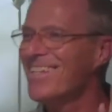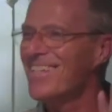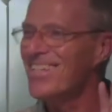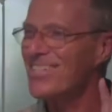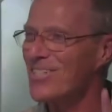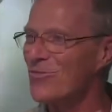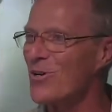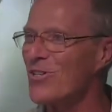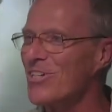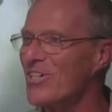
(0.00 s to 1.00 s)
this is where
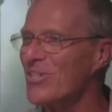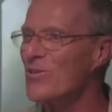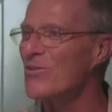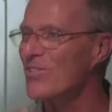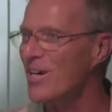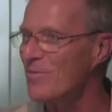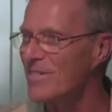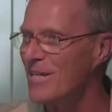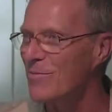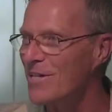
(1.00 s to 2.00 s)
the good news comes
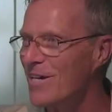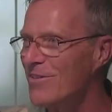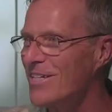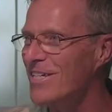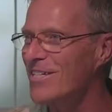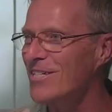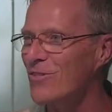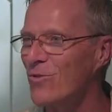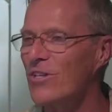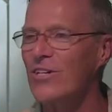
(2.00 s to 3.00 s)
in, beloved. This is
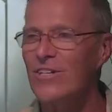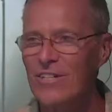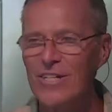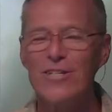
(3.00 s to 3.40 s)
where the good